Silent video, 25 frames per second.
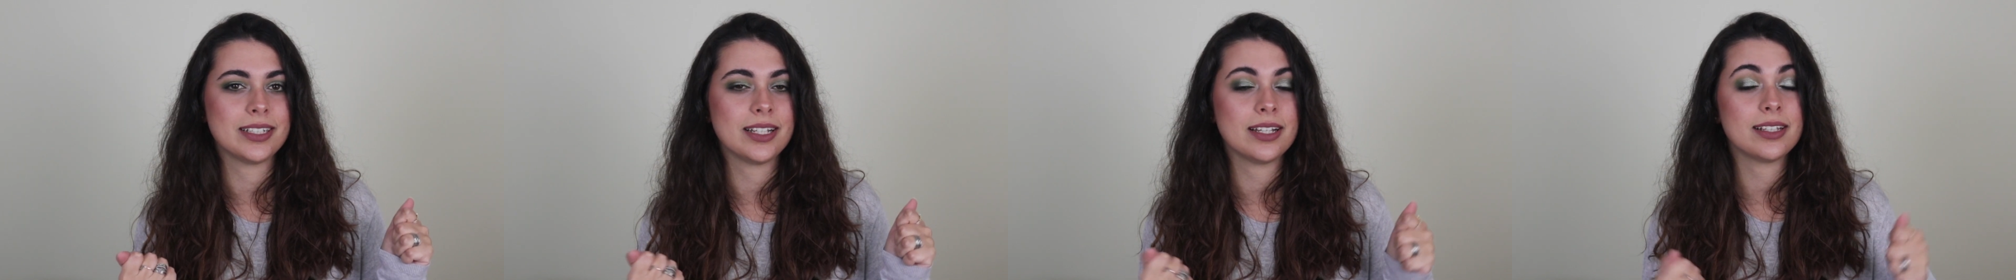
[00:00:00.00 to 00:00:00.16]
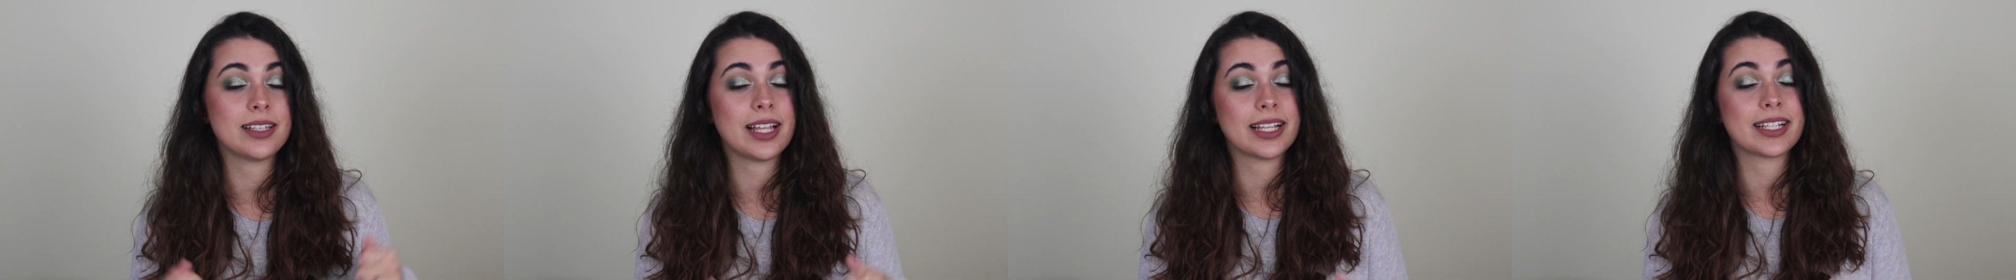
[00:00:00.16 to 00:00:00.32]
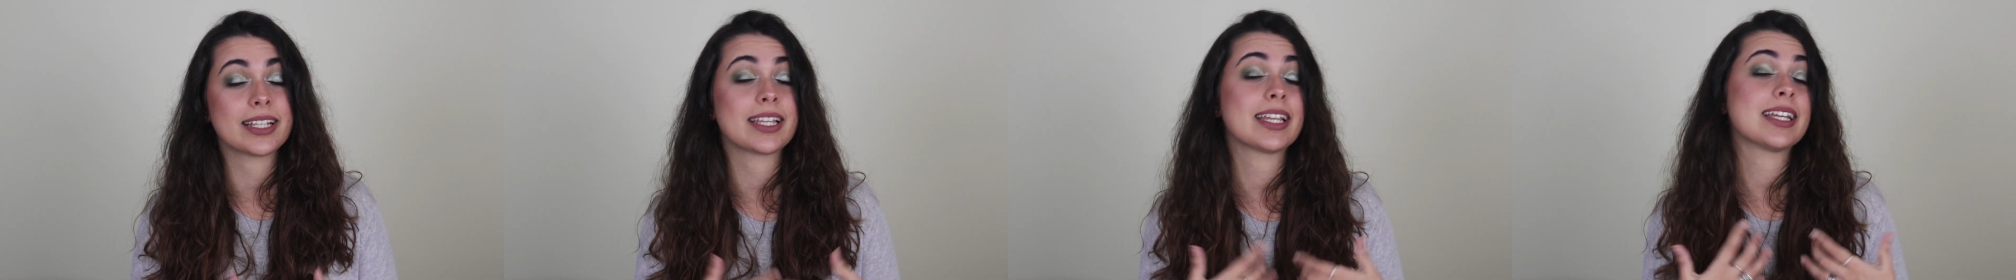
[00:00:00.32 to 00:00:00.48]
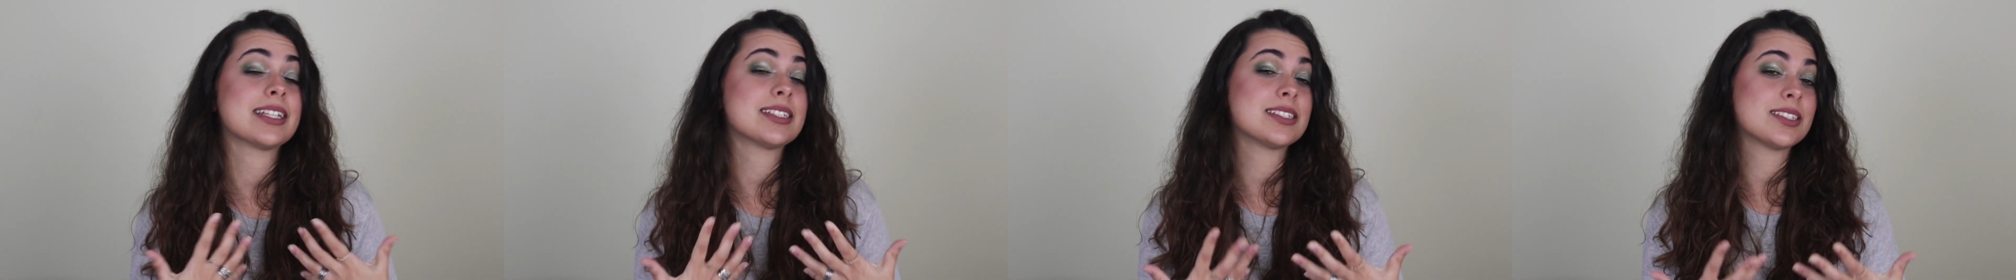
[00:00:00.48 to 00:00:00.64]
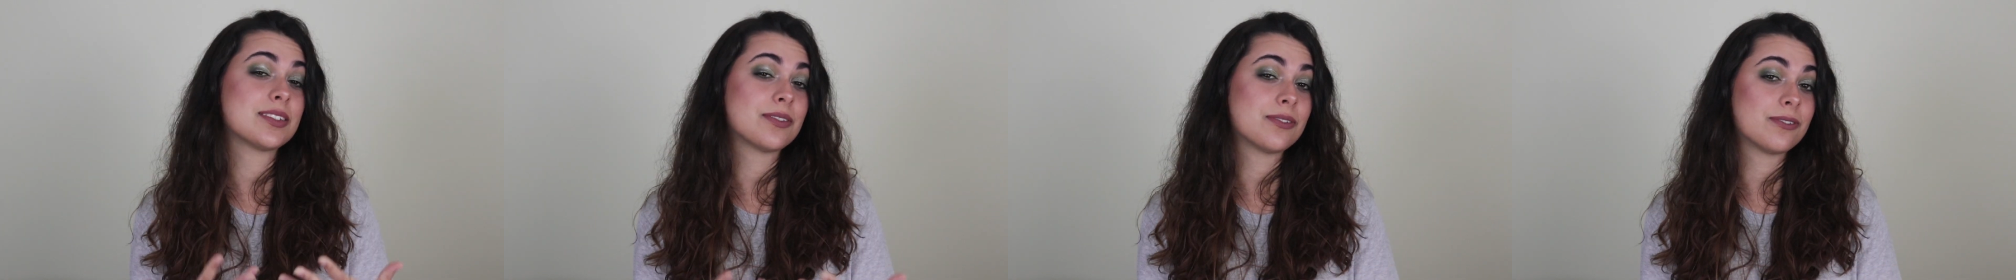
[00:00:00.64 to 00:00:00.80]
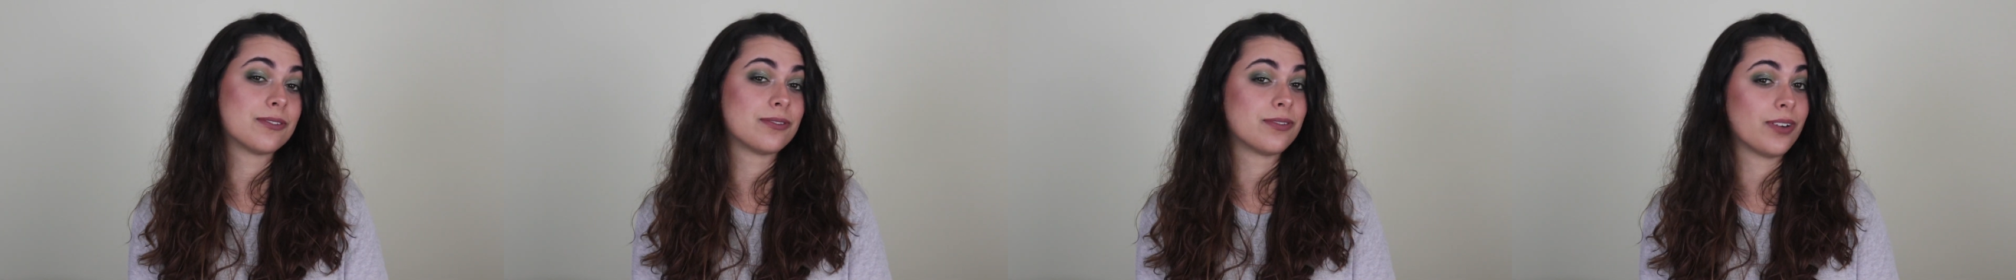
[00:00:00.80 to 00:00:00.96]
like,
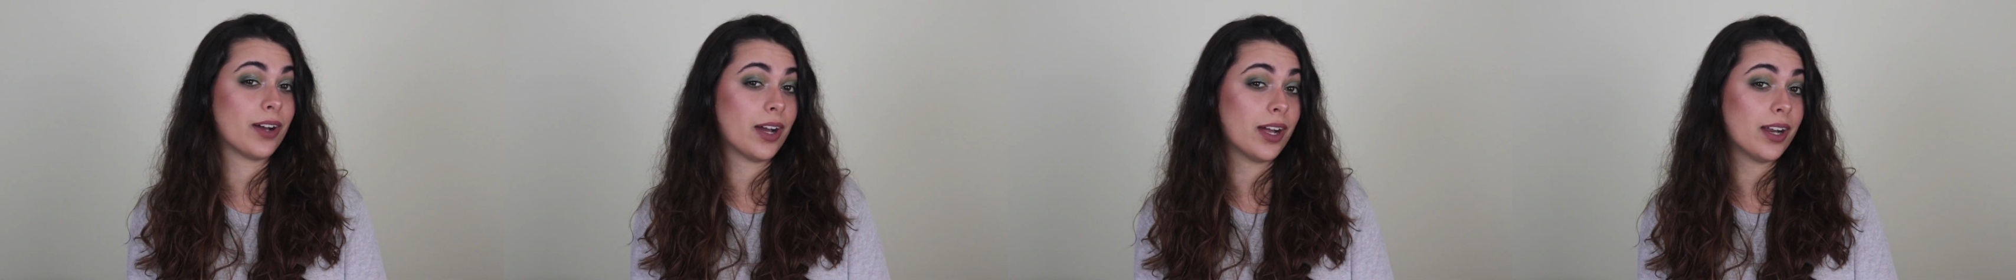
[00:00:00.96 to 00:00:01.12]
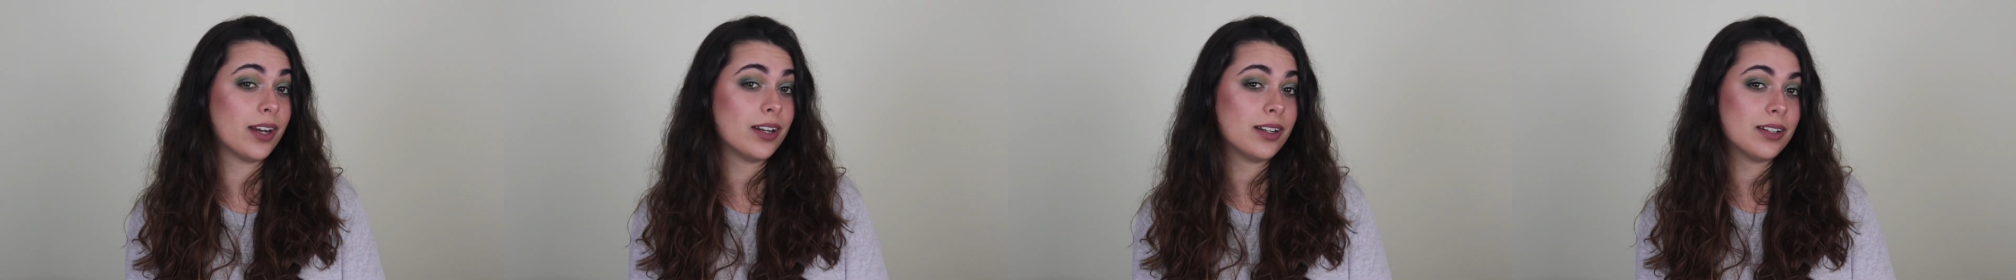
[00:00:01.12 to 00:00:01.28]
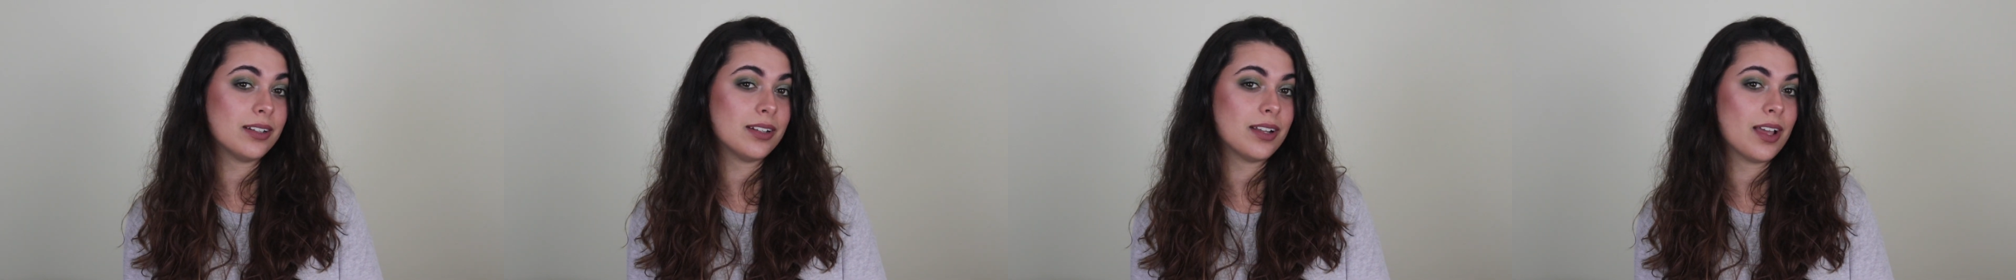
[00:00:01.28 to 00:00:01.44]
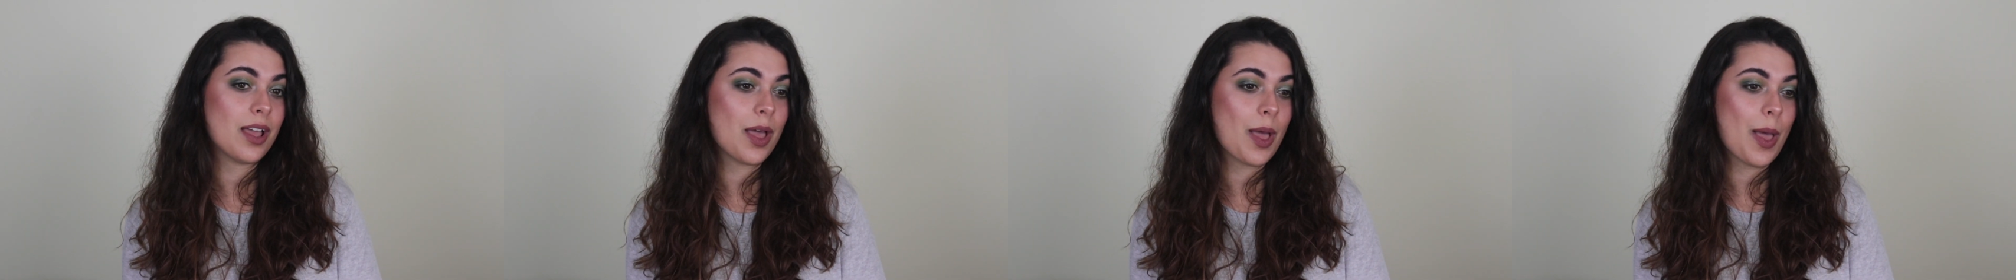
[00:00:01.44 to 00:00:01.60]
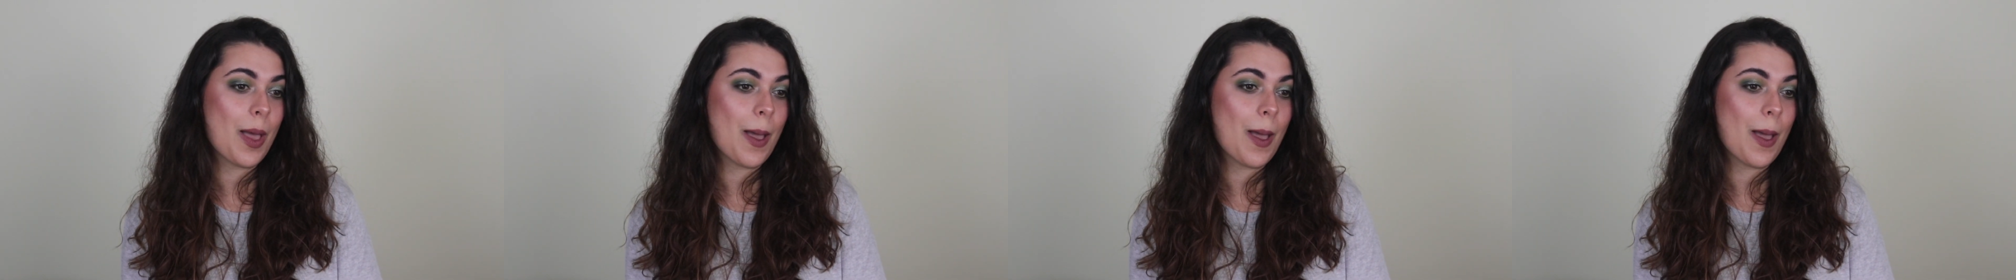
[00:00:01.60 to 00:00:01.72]
it's fun,